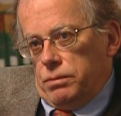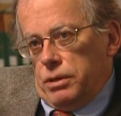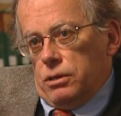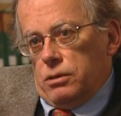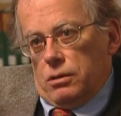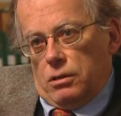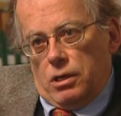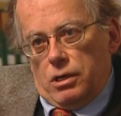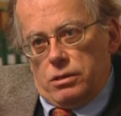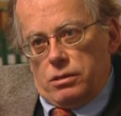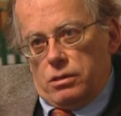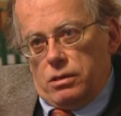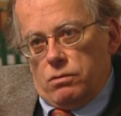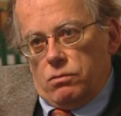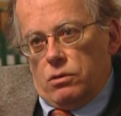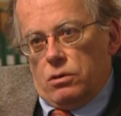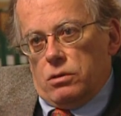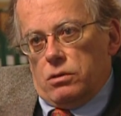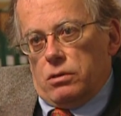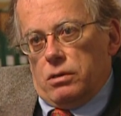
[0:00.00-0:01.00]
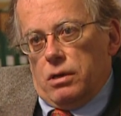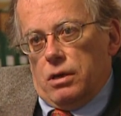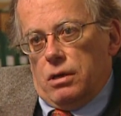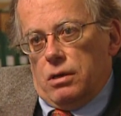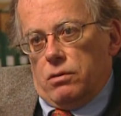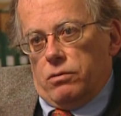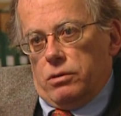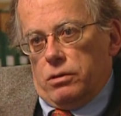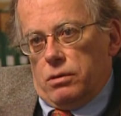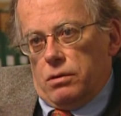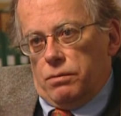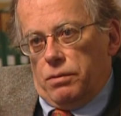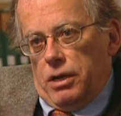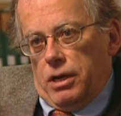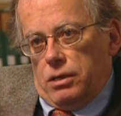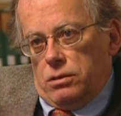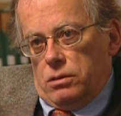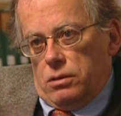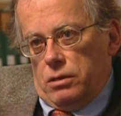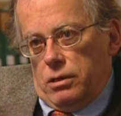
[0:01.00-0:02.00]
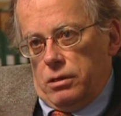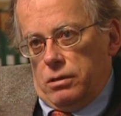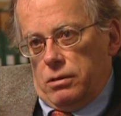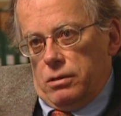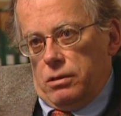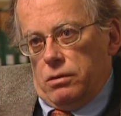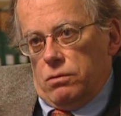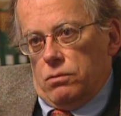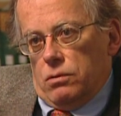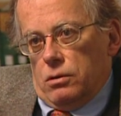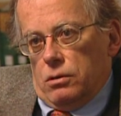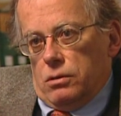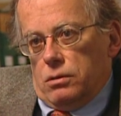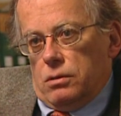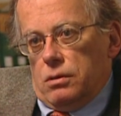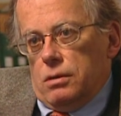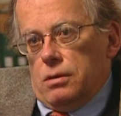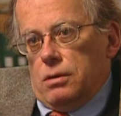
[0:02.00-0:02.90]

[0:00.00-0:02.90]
paralyzed he was and how incapacitated he was.